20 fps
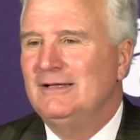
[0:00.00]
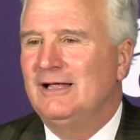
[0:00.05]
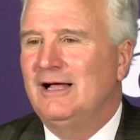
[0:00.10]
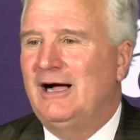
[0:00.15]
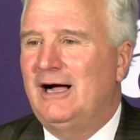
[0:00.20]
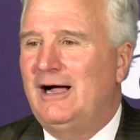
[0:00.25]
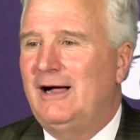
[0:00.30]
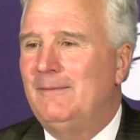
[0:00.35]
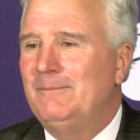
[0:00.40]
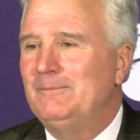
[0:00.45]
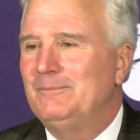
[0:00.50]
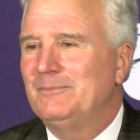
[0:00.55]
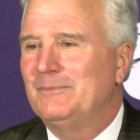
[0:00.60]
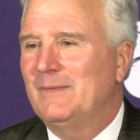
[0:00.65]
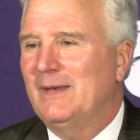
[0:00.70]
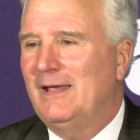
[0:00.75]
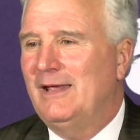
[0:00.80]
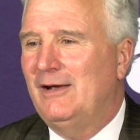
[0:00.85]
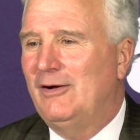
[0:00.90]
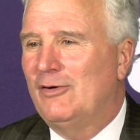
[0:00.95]
Um,
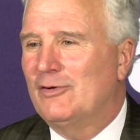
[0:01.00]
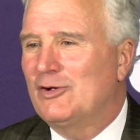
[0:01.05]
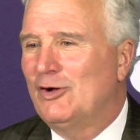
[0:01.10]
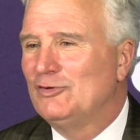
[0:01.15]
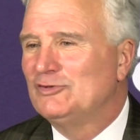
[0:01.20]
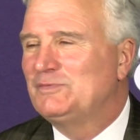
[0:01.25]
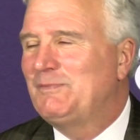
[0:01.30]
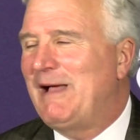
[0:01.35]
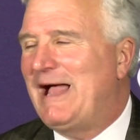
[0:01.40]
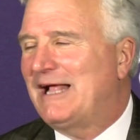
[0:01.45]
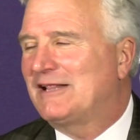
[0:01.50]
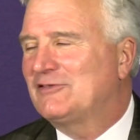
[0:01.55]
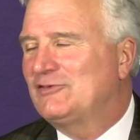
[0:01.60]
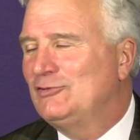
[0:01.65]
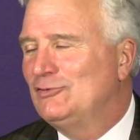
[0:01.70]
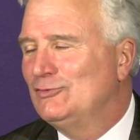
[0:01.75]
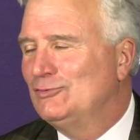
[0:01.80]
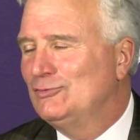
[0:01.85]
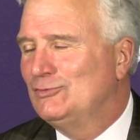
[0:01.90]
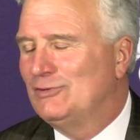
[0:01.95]
you know, it goes back
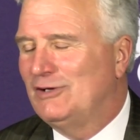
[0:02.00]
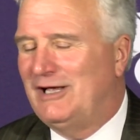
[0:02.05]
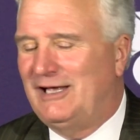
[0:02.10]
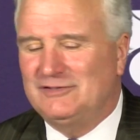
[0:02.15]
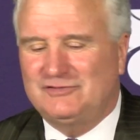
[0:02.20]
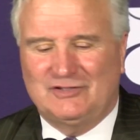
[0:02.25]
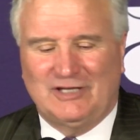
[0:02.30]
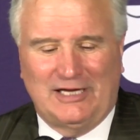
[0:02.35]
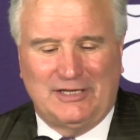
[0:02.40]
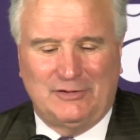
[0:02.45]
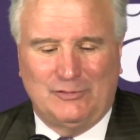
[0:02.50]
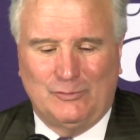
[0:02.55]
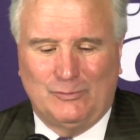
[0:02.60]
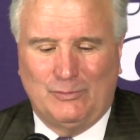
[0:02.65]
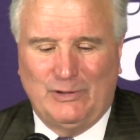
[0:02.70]
to SIU.